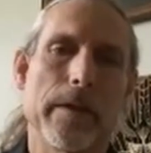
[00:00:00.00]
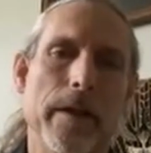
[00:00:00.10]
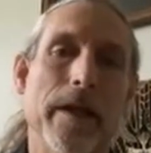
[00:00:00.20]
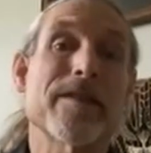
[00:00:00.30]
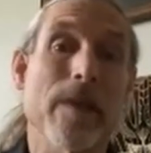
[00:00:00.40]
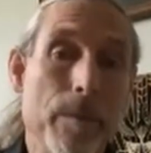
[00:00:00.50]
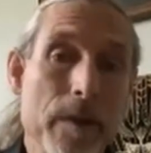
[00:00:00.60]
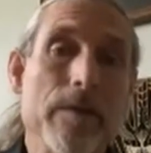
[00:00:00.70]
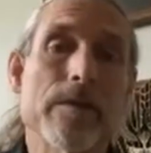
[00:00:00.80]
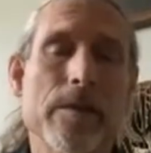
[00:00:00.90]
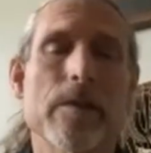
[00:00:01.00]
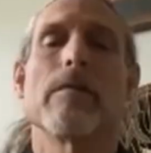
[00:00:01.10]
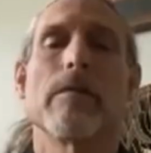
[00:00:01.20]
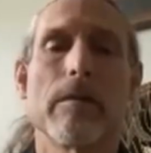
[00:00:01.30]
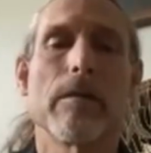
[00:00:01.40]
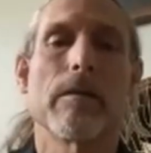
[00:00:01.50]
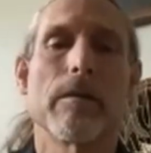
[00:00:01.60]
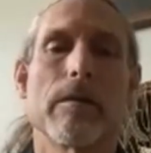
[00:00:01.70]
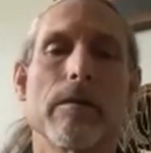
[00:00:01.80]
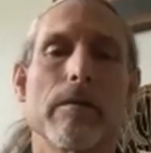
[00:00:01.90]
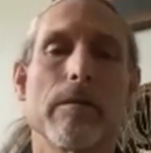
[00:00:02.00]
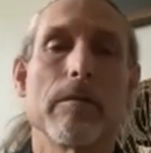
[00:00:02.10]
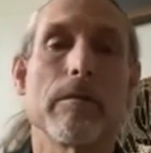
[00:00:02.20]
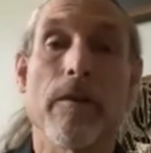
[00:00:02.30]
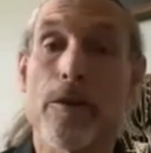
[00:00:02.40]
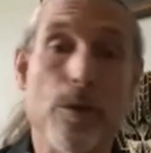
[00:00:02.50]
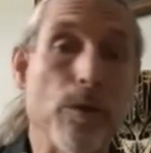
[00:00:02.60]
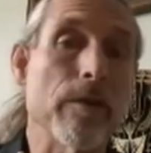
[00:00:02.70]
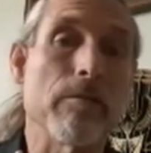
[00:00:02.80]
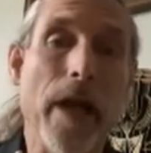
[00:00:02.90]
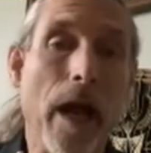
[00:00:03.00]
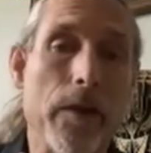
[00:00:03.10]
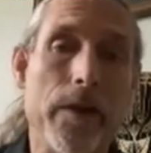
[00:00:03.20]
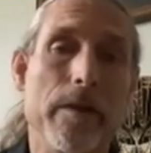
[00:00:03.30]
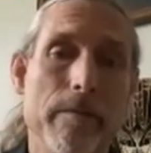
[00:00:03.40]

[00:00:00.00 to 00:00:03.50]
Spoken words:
and acceptance of the truth of reality